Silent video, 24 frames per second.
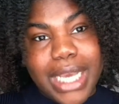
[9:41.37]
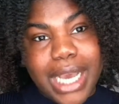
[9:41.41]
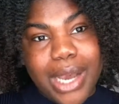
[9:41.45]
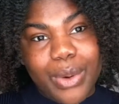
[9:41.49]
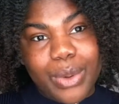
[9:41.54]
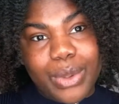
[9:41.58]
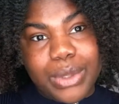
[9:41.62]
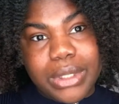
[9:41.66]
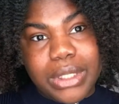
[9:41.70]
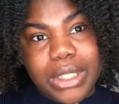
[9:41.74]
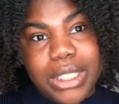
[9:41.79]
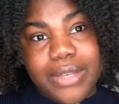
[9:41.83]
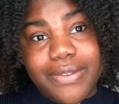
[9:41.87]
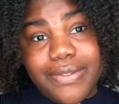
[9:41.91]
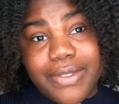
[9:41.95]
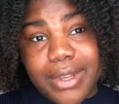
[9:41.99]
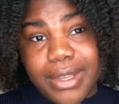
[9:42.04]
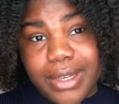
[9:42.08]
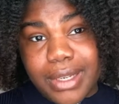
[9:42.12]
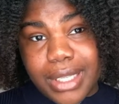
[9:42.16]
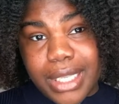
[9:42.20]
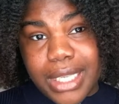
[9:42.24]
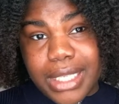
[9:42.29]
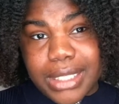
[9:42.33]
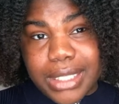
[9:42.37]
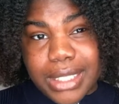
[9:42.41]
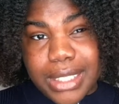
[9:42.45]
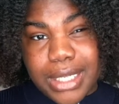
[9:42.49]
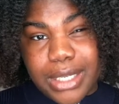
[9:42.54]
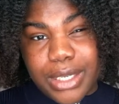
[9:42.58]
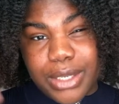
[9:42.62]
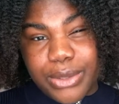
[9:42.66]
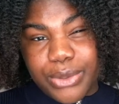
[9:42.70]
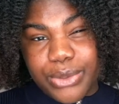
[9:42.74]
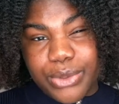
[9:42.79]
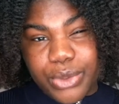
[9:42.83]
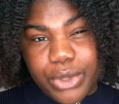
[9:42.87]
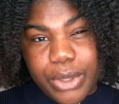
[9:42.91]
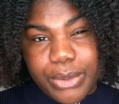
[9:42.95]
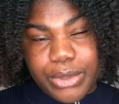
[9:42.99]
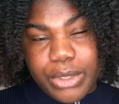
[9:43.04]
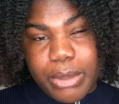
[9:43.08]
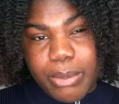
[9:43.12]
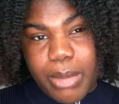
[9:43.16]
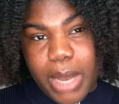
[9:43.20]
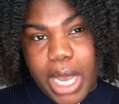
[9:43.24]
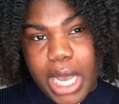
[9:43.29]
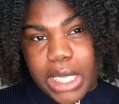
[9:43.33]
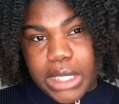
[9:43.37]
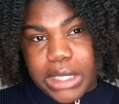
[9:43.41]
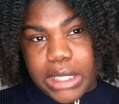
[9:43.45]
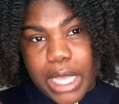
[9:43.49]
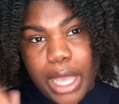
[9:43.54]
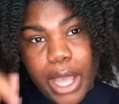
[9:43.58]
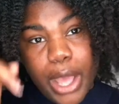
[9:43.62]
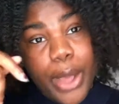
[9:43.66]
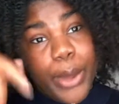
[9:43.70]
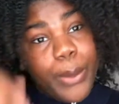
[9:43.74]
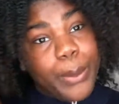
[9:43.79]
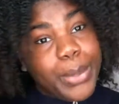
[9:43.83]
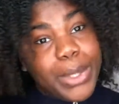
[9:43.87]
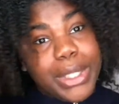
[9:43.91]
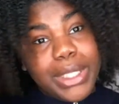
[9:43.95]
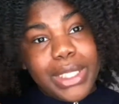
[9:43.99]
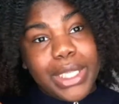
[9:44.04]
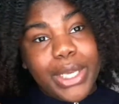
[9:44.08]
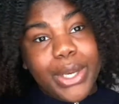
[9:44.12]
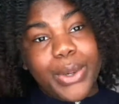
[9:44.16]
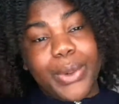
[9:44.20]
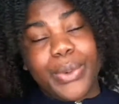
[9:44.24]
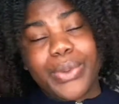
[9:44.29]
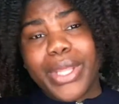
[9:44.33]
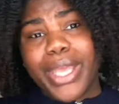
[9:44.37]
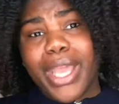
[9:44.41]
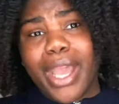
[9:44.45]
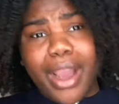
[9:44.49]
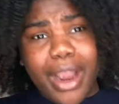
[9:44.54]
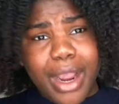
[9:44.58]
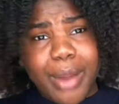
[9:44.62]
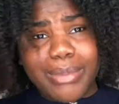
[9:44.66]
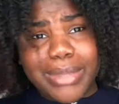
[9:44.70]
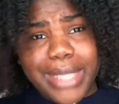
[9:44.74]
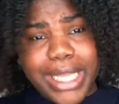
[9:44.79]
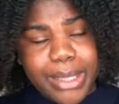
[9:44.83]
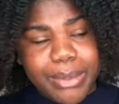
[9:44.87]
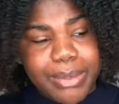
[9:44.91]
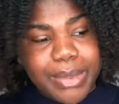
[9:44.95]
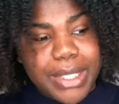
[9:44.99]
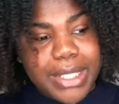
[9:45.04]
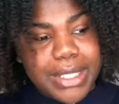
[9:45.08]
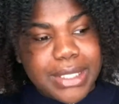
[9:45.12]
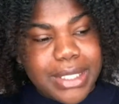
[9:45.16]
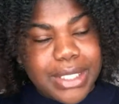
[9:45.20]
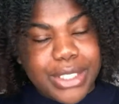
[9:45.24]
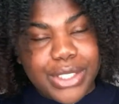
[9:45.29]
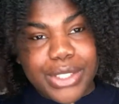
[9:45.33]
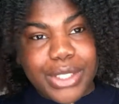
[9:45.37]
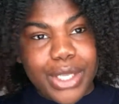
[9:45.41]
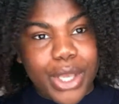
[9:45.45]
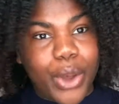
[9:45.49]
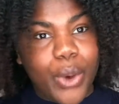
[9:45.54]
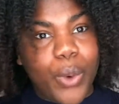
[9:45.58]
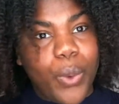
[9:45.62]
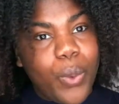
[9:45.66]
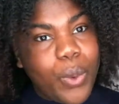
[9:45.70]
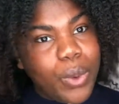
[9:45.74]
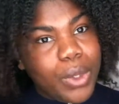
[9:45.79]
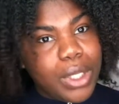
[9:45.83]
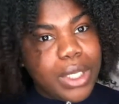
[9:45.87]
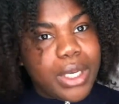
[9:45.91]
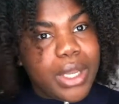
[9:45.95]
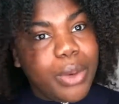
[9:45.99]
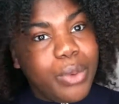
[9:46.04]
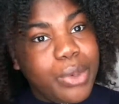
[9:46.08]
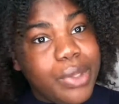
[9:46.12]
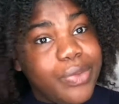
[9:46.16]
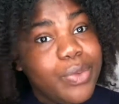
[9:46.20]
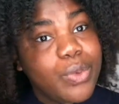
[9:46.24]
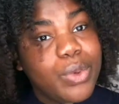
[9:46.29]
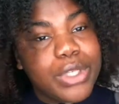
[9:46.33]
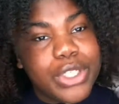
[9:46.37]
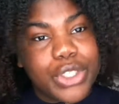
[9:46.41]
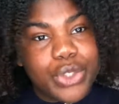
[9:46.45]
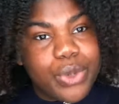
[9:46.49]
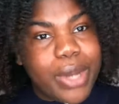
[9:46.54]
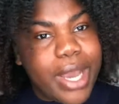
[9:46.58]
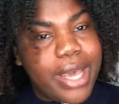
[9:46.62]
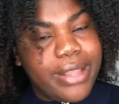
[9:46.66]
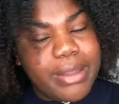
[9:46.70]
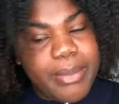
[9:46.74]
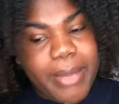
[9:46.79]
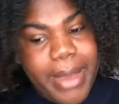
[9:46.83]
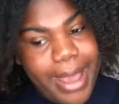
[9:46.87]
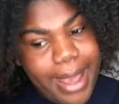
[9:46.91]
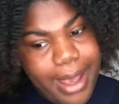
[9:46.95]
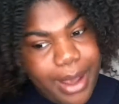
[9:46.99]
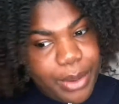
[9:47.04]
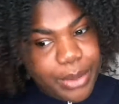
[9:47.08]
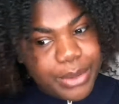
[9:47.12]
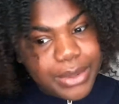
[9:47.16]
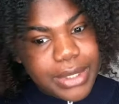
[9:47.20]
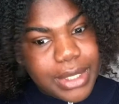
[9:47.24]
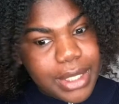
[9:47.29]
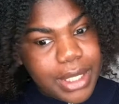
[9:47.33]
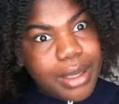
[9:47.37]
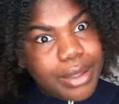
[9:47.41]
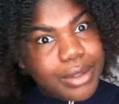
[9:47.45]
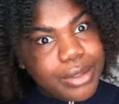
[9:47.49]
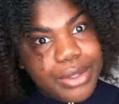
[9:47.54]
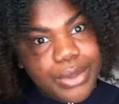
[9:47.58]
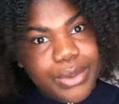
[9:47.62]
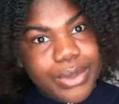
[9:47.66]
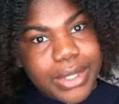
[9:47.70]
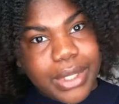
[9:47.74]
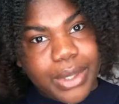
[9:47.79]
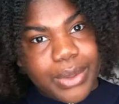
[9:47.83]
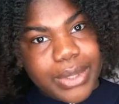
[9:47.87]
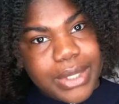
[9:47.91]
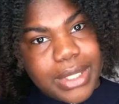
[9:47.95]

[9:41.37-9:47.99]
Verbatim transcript: I will leave their links in the description box below. They are a black business, so you know, if you want to try them out, do so.